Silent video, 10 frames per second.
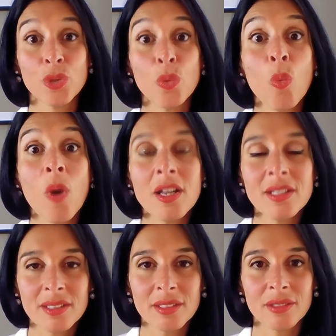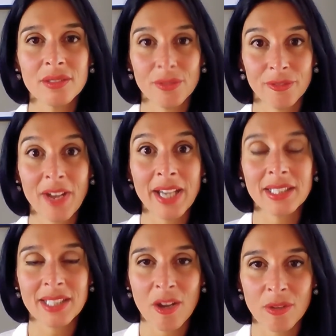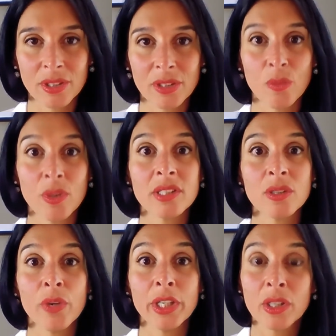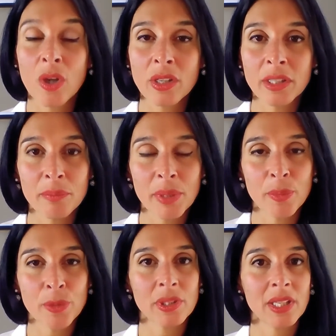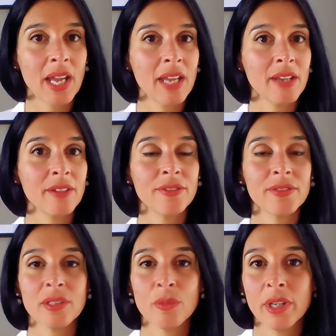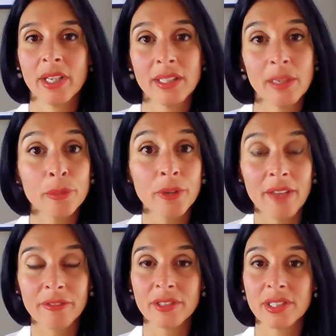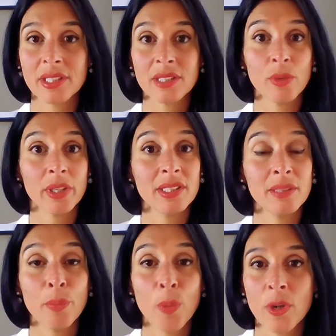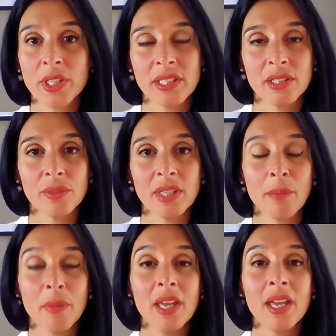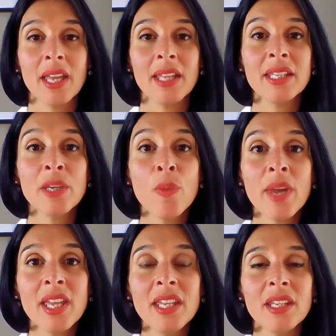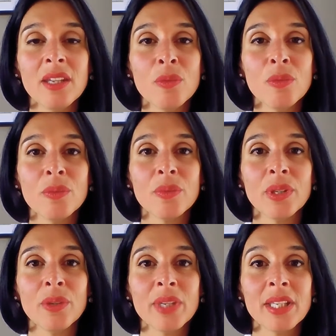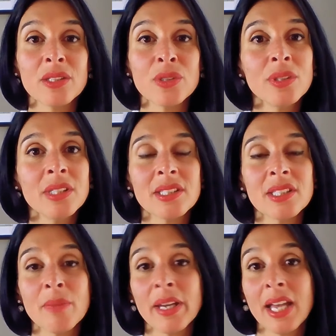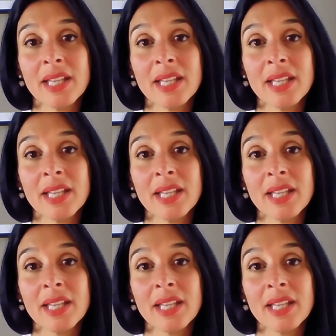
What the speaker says: want to find out, what's going on in people's lives, what are their preferences, what is important to them. And the way you can do this is by